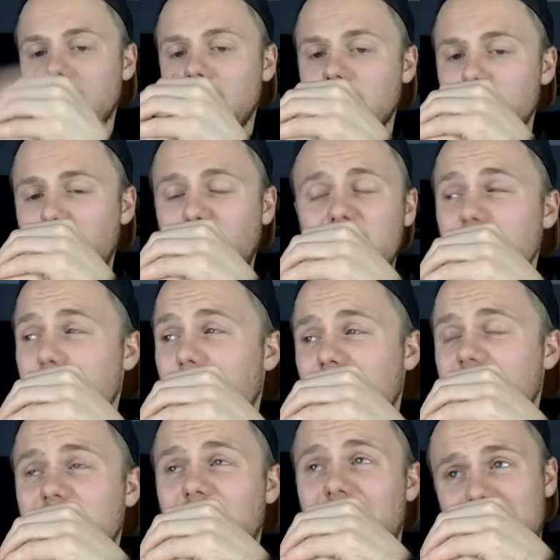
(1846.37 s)
Because it makes
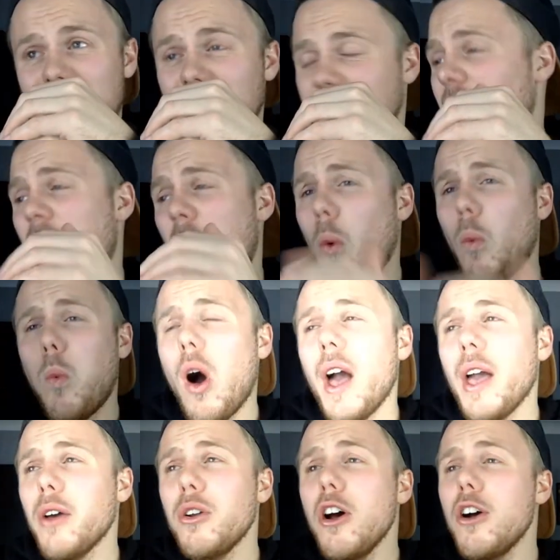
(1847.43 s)
sense. Why
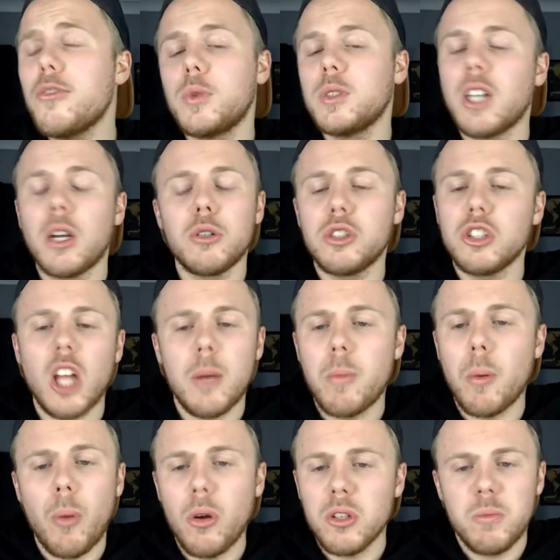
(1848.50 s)
on earth would those sniper
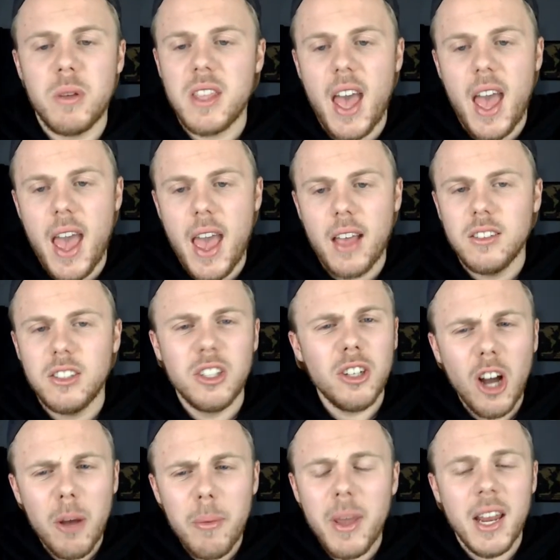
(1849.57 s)
bots be there? Do you know
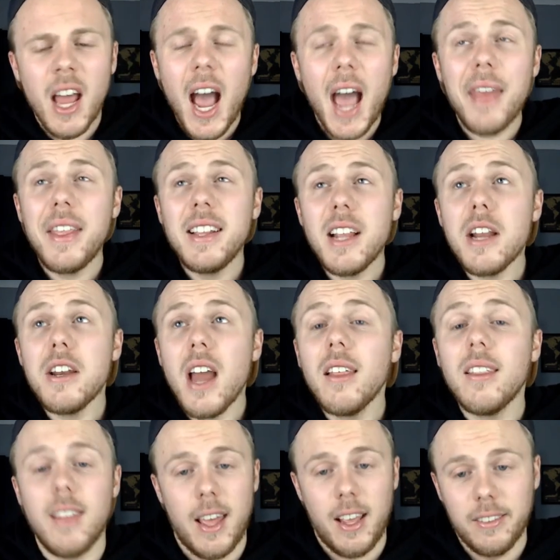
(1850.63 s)
what I mean? And they did
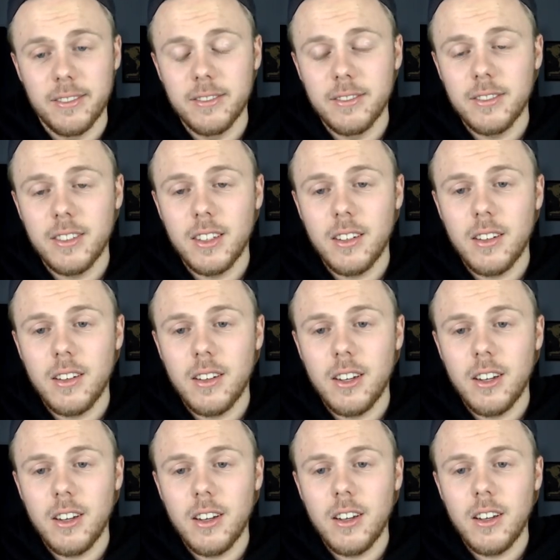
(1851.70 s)
nothing.
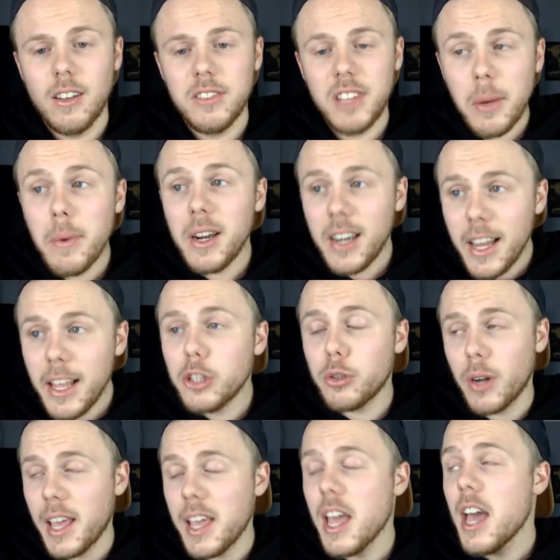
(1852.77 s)
They were
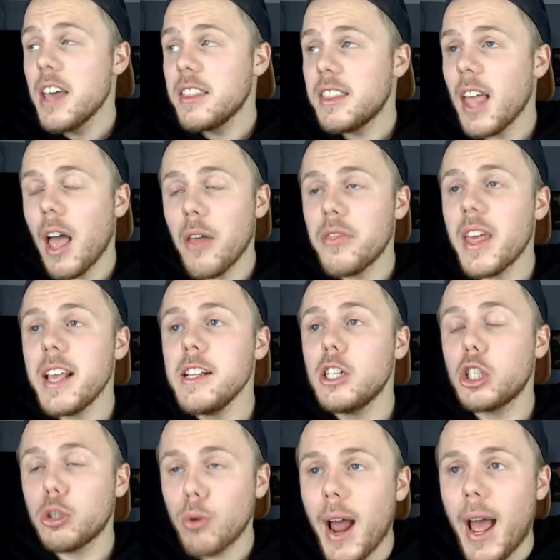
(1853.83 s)
literally... They
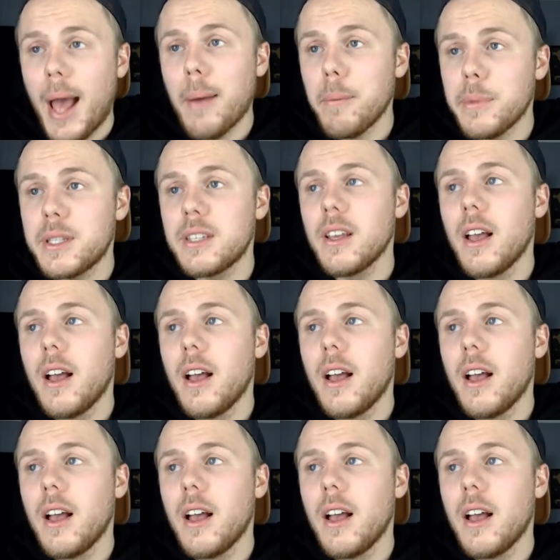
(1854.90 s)
trapped